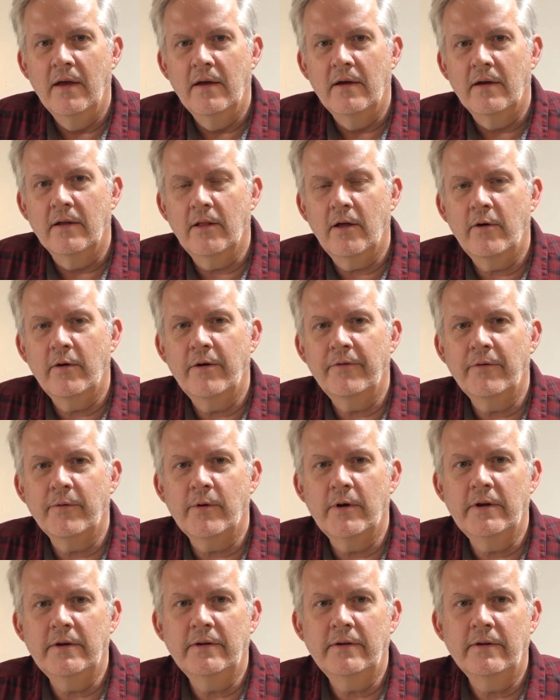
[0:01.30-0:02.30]
Hello
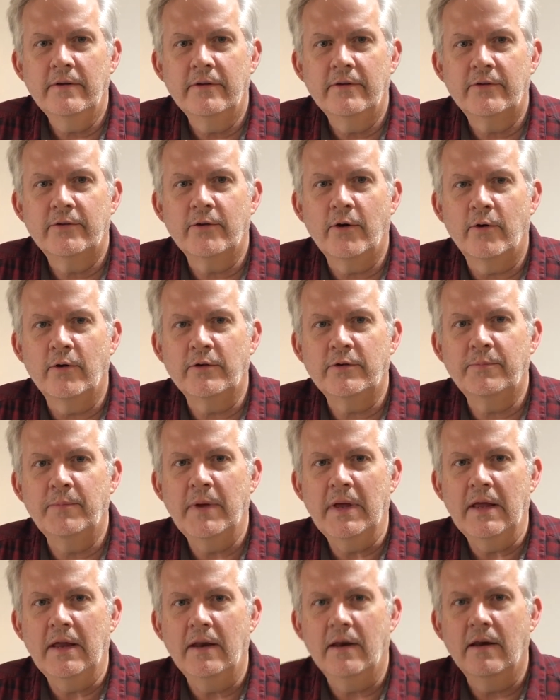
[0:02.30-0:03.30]
everyone. So it's
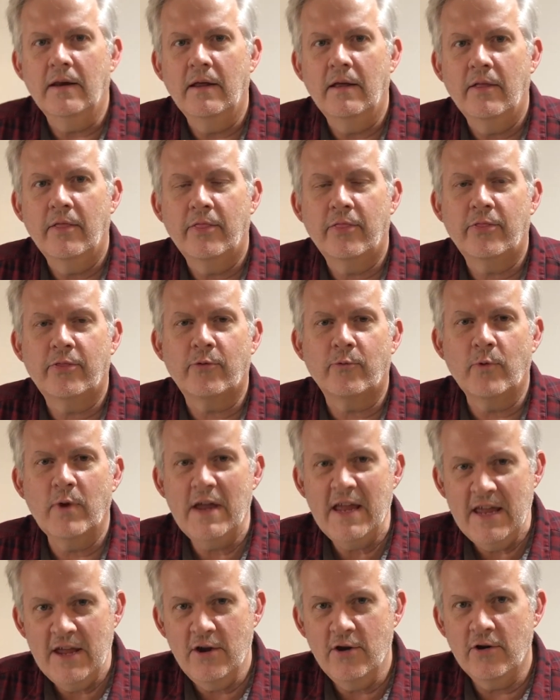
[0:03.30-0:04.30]
been 3
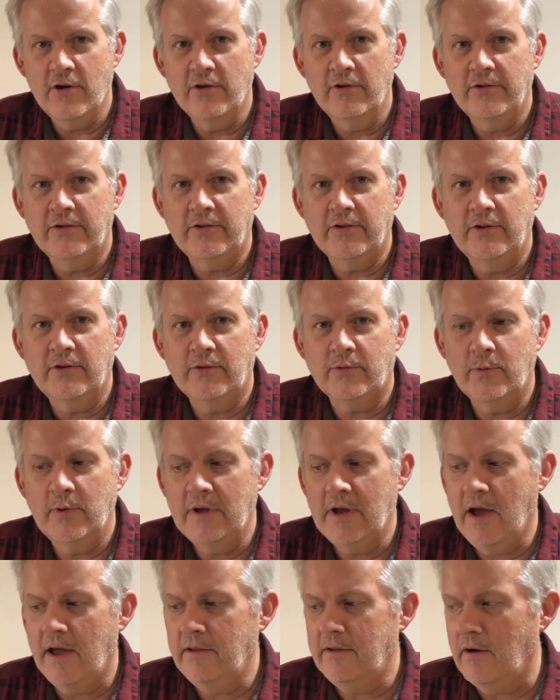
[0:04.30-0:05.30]
years since we
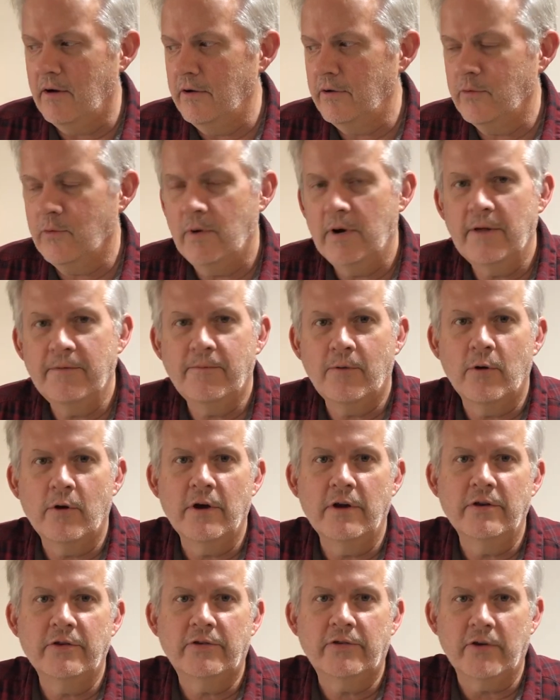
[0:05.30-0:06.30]
got our
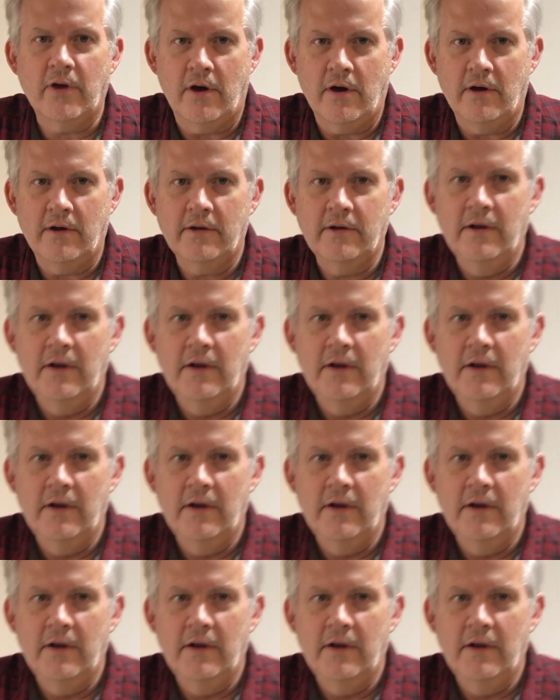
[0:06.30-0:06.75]
24-inch saw,